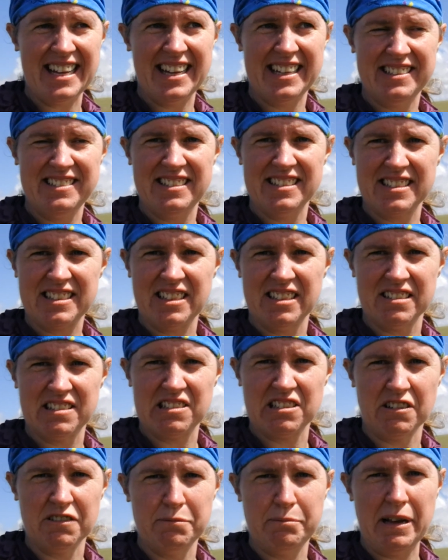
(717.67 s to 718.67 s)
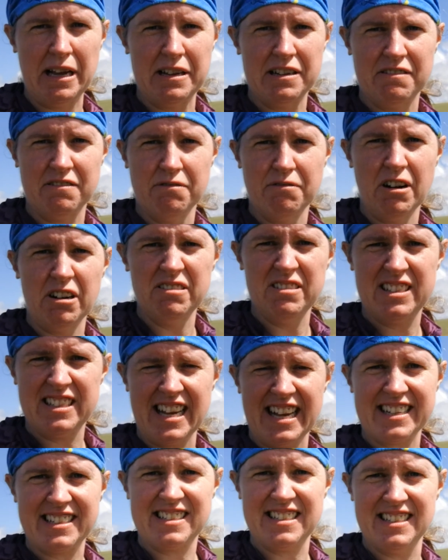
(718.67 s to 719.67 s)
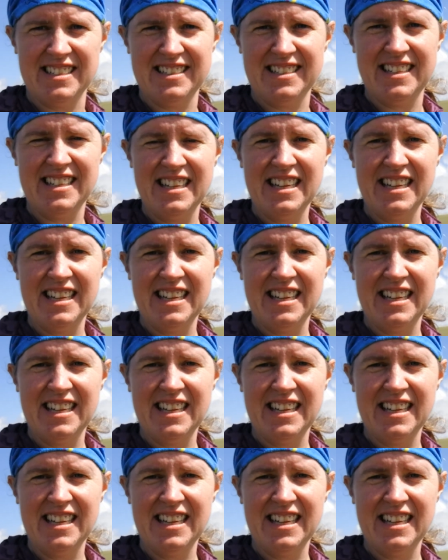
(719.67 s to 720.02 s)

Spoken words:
and just cuts off a bit of the road section